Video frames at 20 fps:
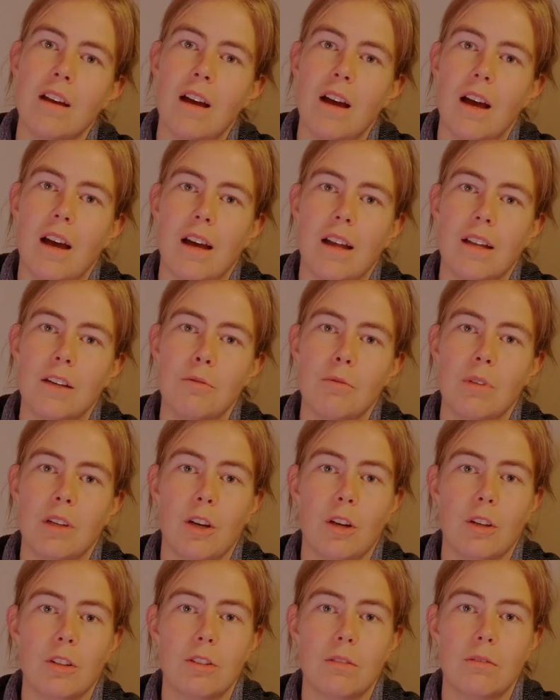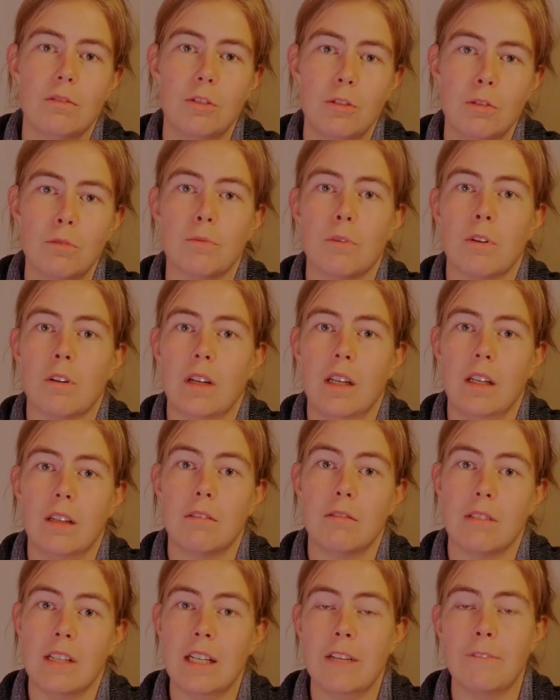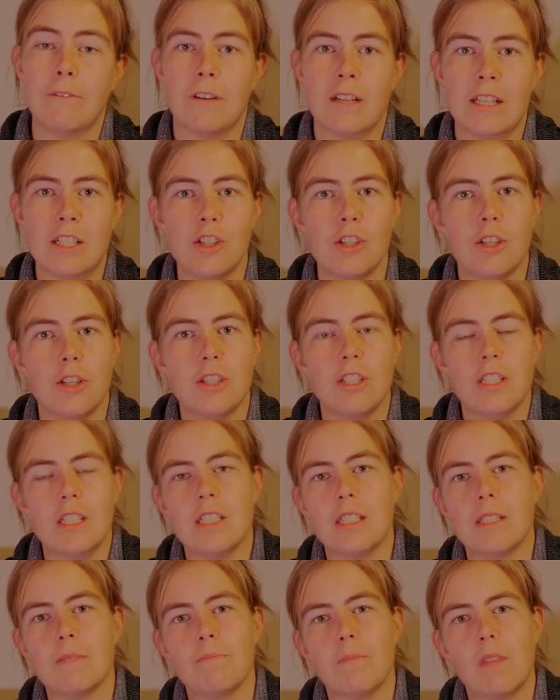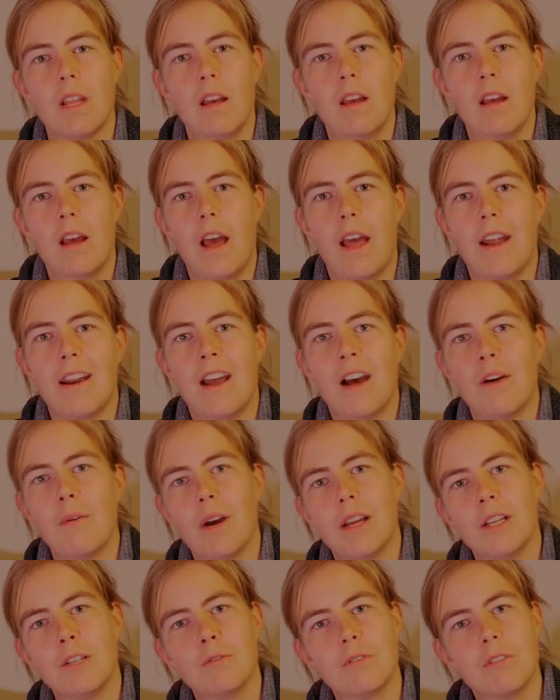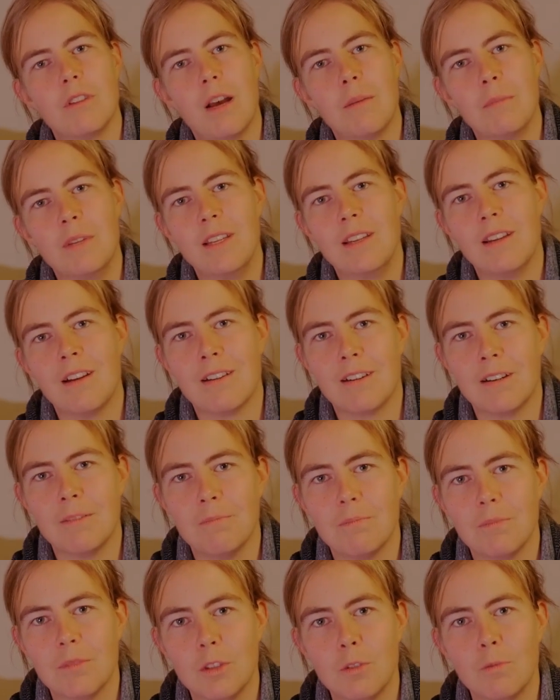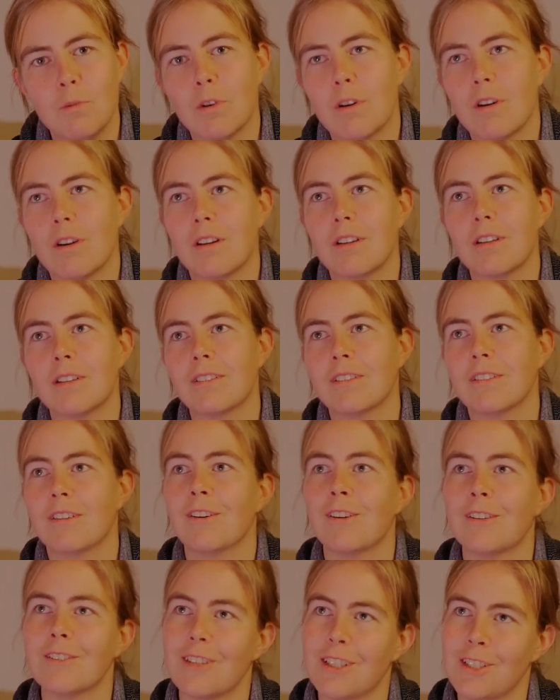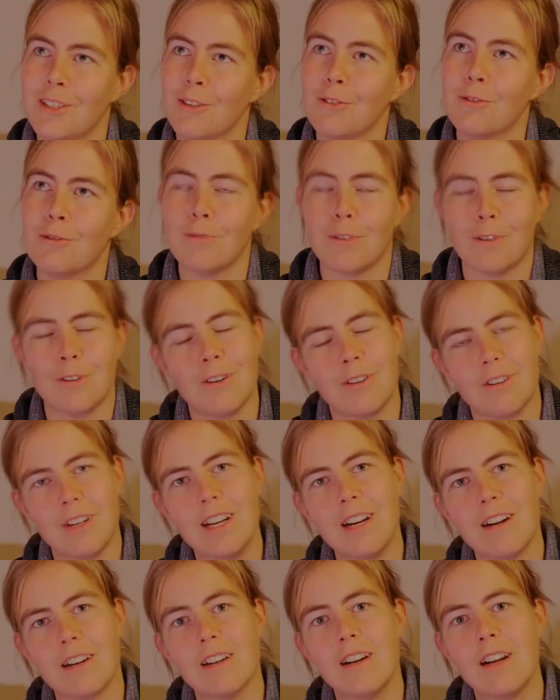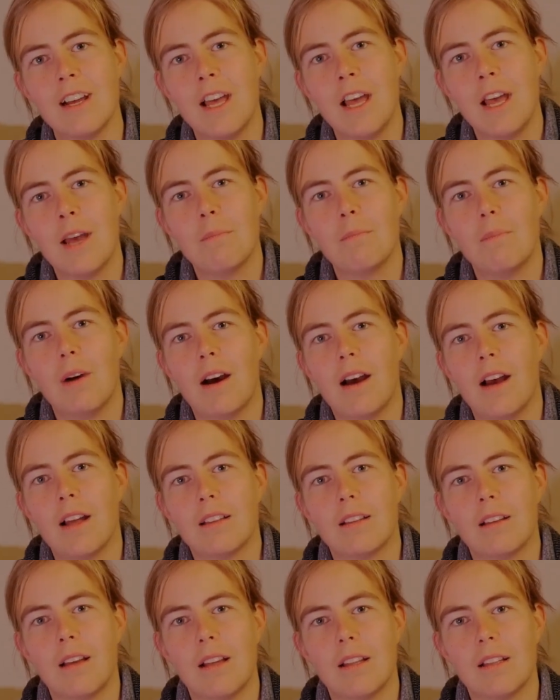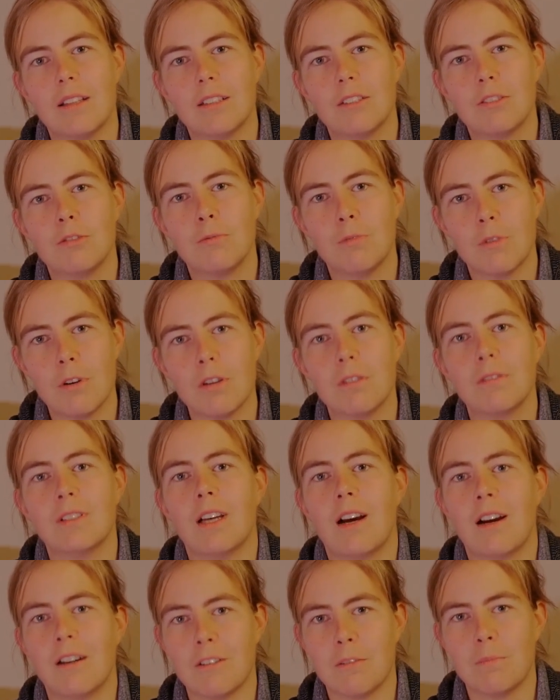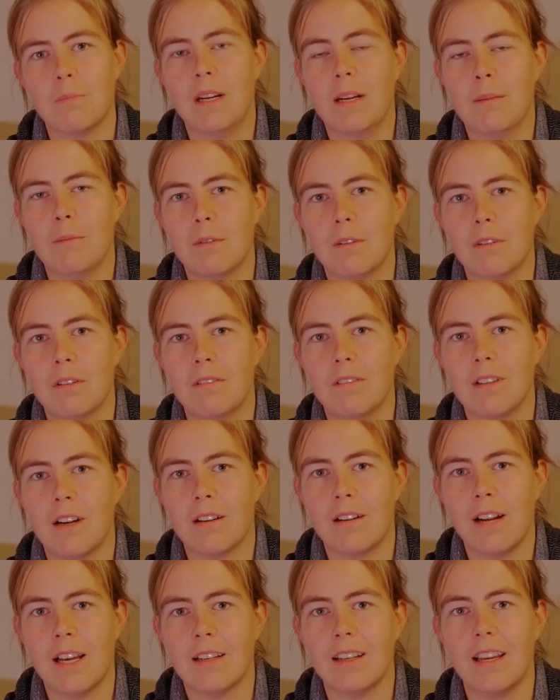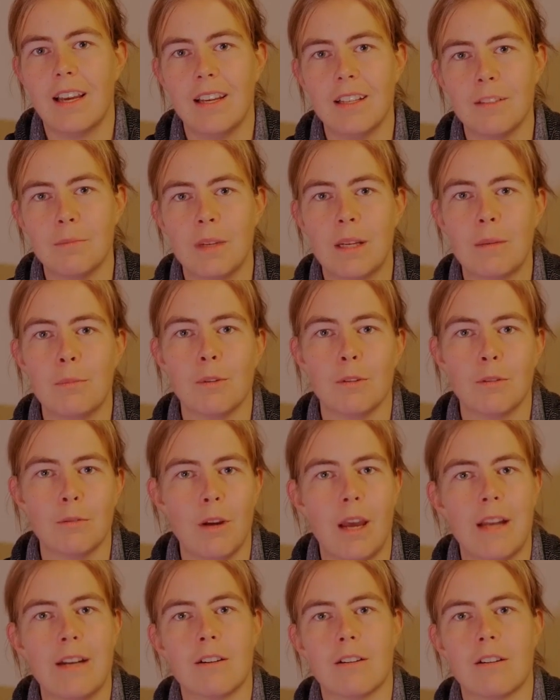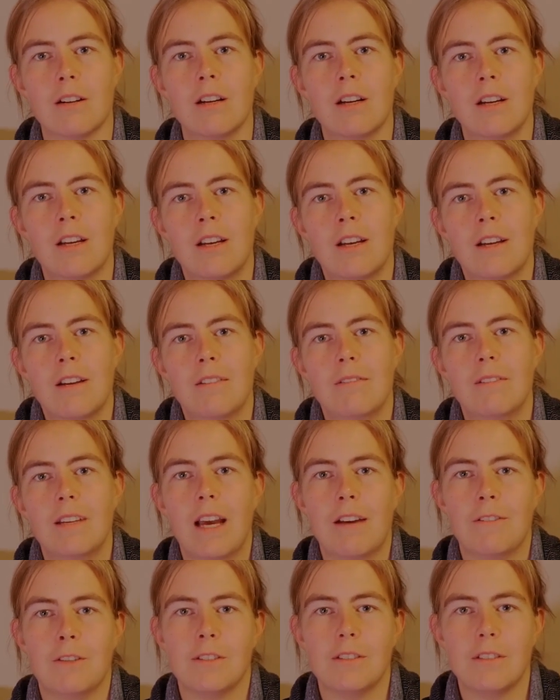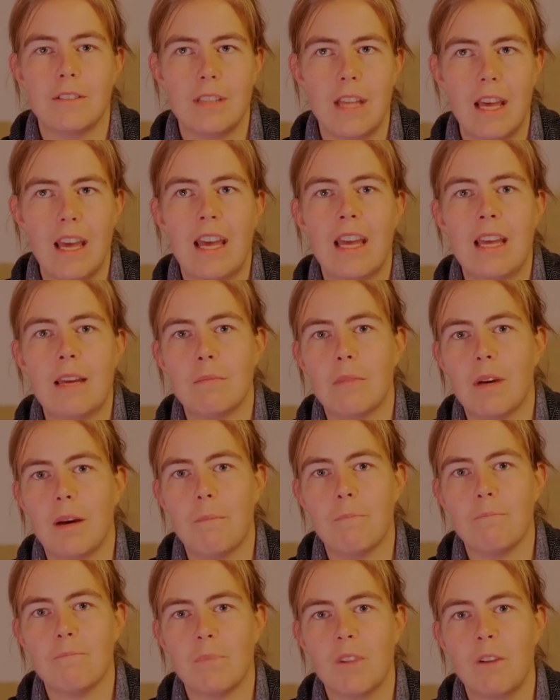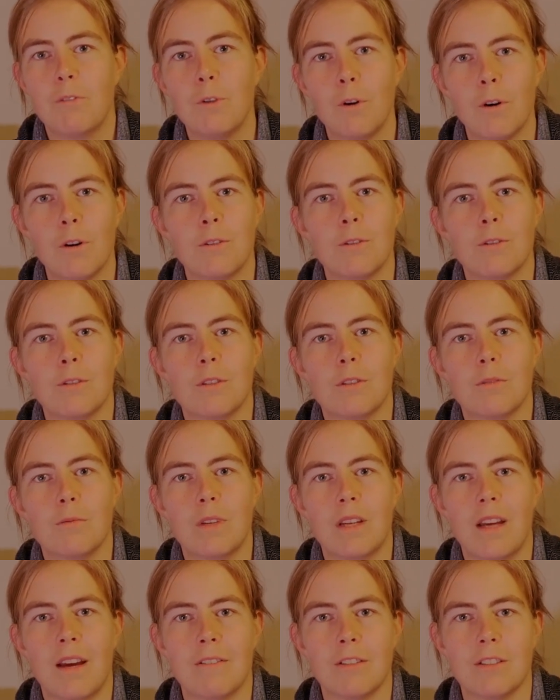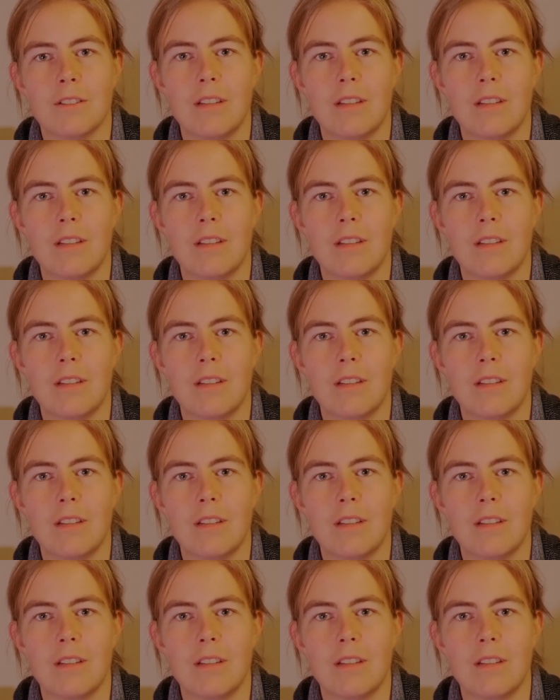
and doing a youth work in three different churches. And now I could come here to work also as a youth worker here, but to work with other people. We are like 8 people together. We have the same focus, we have the